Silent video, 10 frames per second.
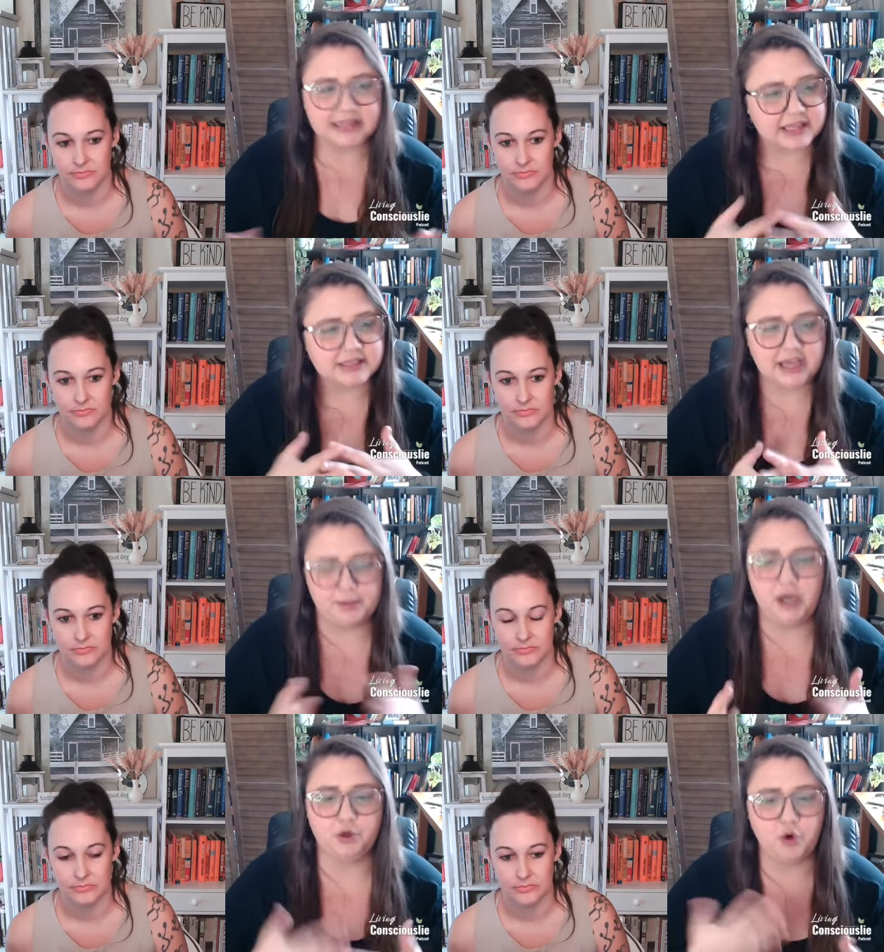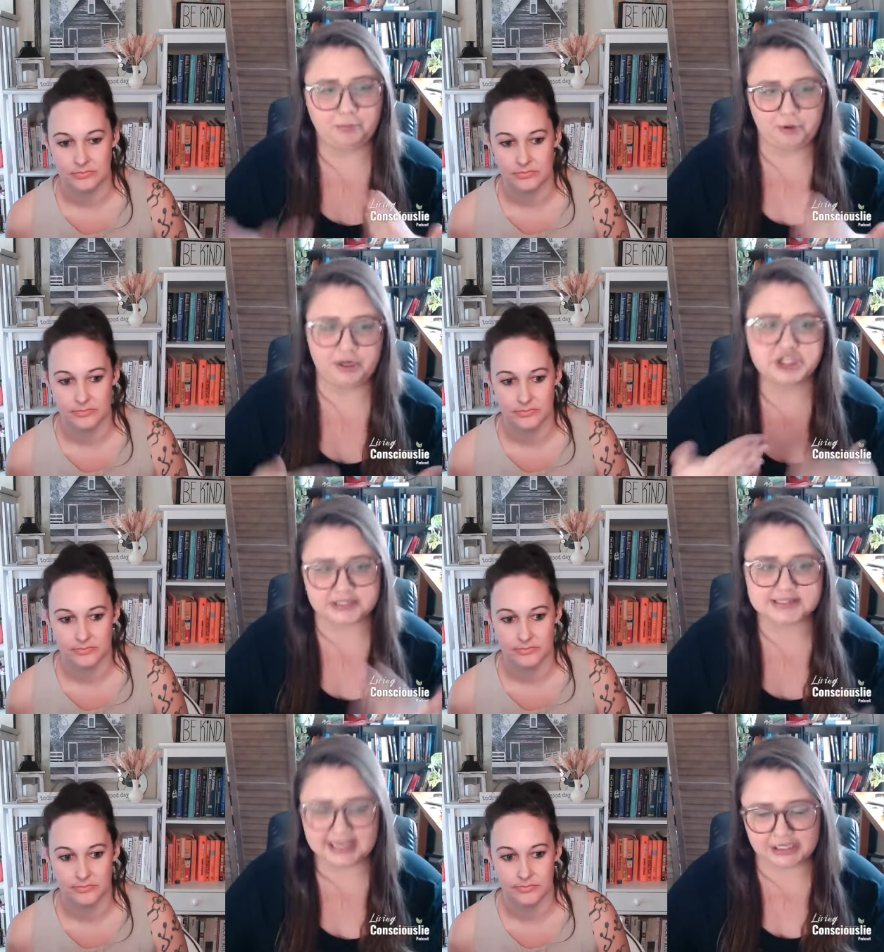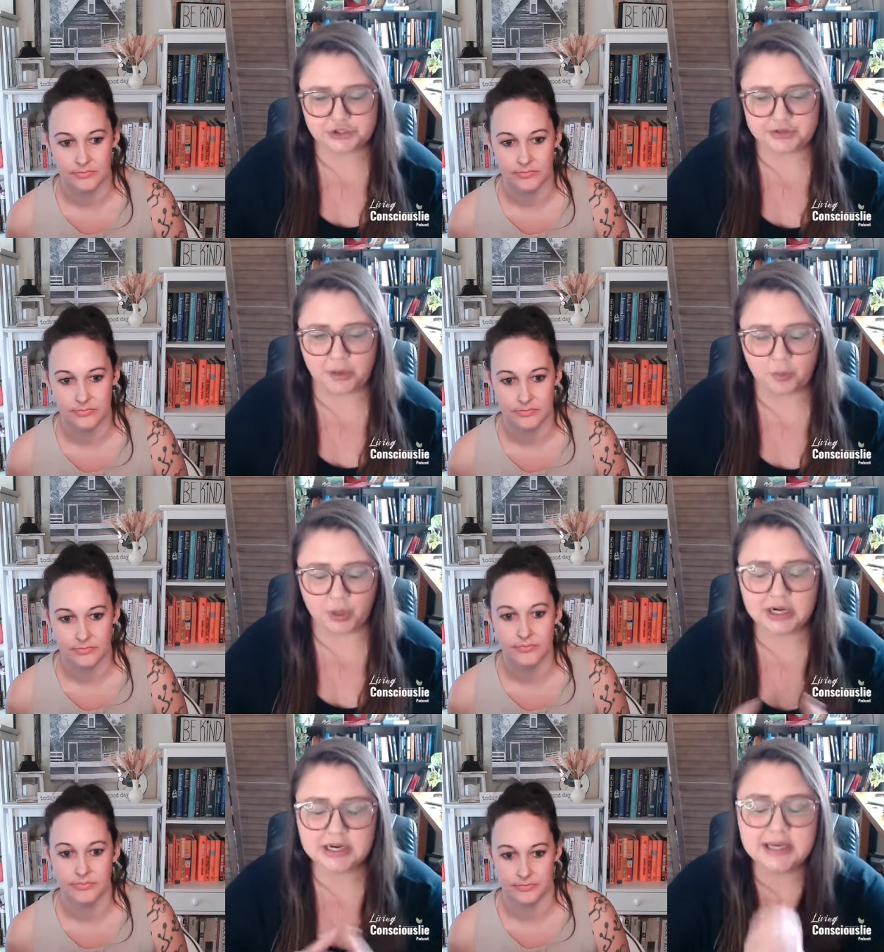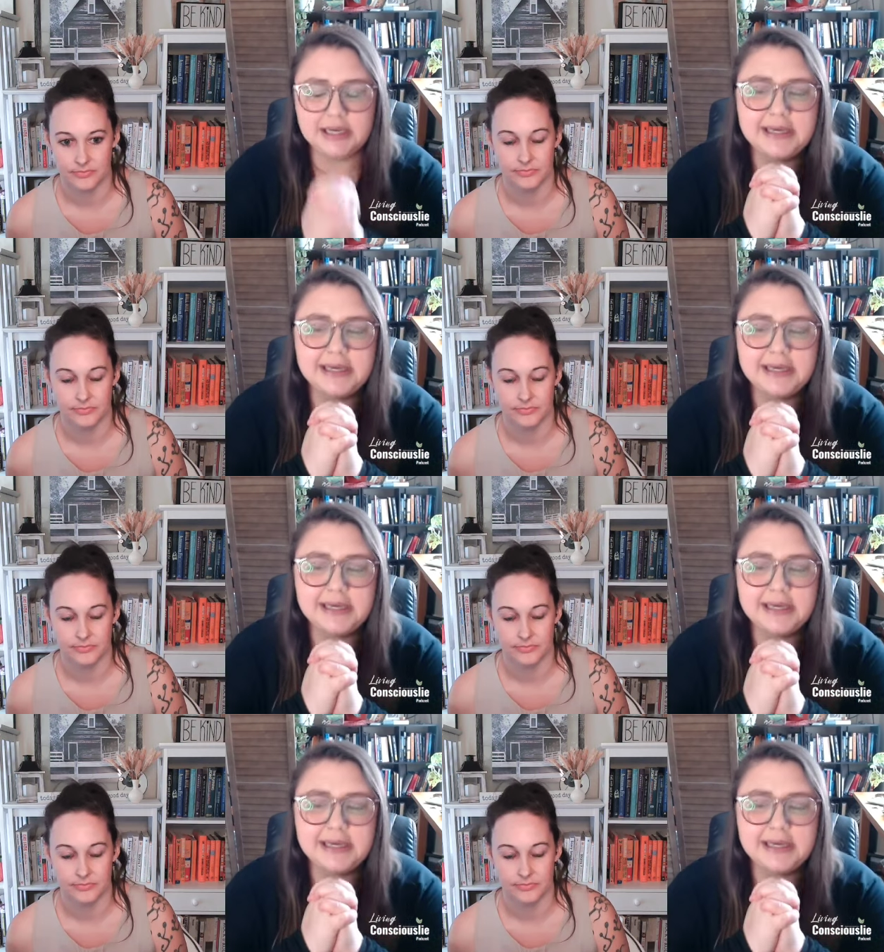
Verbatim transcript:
Speaker 1: Like, come on, corporations can do that work.